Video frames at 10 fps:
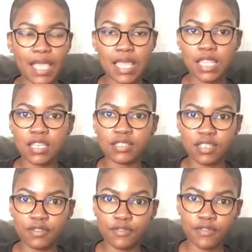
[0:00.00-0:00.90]
And
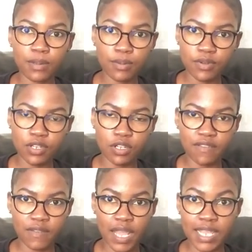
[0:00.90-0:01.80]
then in February
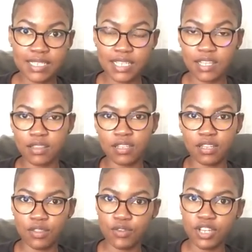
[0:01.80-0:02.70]
of
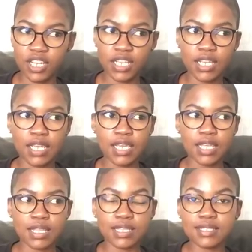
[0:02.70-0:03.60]
1933,
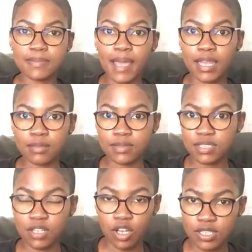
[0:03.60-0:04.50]
this man,
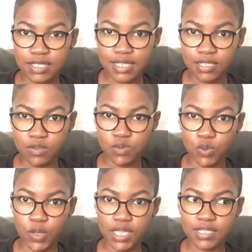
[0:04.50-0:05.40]
Mr. Lancelin,
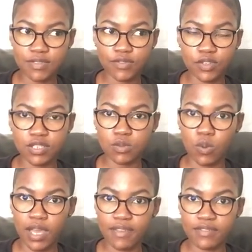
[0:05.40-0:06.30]
was waiting for his
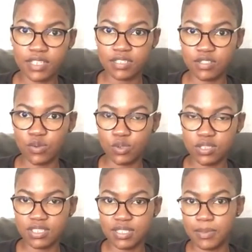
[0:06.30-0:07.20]
wife and his
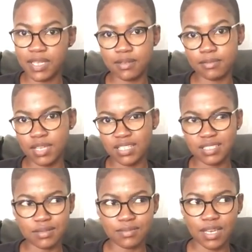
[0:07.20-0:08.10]
daughter to meet him at
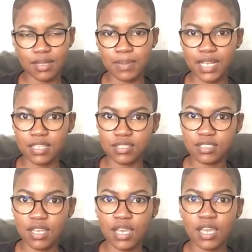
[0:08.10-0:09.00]
some other place.